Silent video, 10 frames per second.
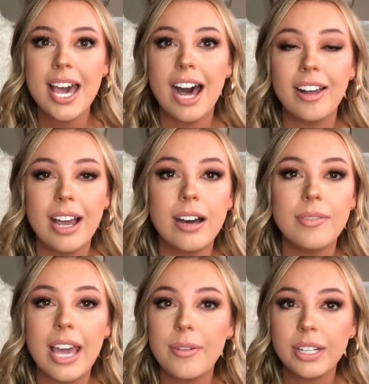I'll
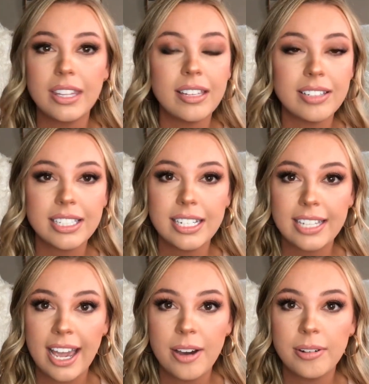have everything listed
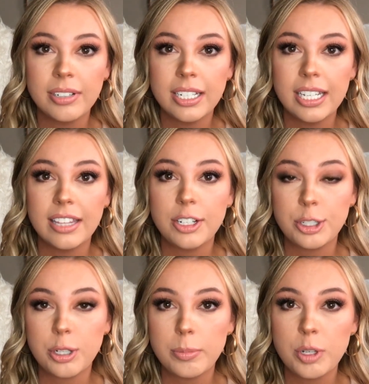down in the
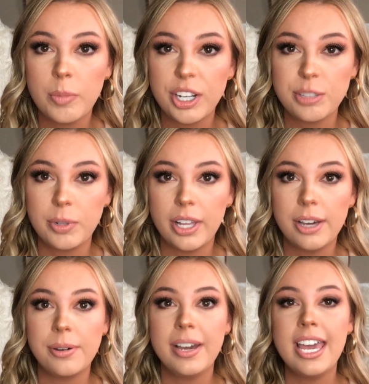description box
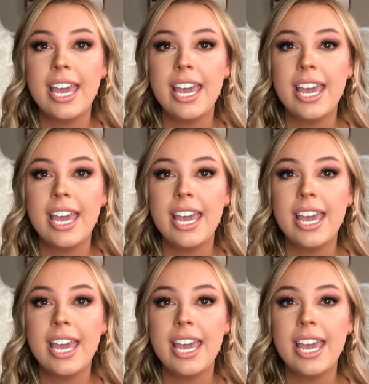below,